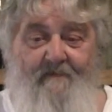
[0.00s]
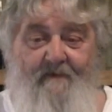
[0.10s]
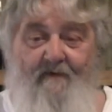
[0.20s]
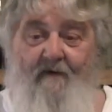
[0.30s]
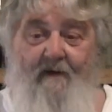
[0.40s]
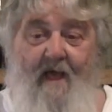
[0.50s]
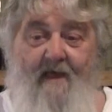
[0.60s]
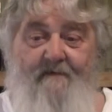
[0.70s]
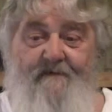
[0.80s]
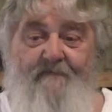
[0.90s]
There are a
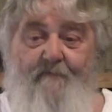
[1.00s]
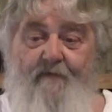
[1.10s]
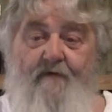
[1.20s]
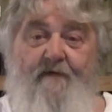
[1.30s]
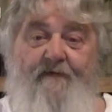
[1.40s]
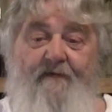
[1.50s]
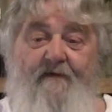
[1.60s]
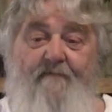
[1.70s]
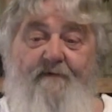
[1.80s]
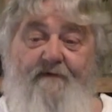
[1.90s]
lot of different breweries that
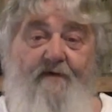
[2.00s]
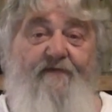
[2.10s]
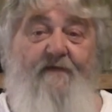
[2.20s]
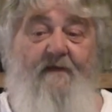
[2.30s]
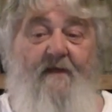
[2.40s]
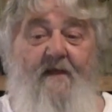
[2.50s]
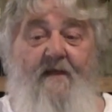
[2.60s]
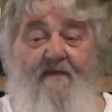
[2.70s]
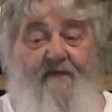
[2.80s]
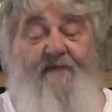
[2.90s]
are producing
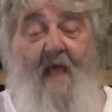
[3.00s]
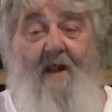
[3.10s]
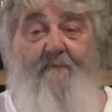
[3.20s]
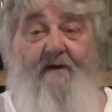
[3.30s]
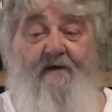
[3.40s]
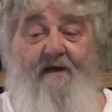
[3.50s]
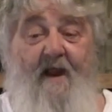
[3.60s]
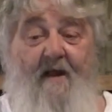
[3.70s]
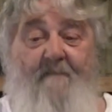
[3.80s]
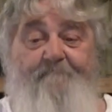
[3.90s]
this style of beer
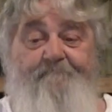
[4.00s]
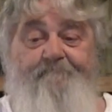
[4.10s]
now,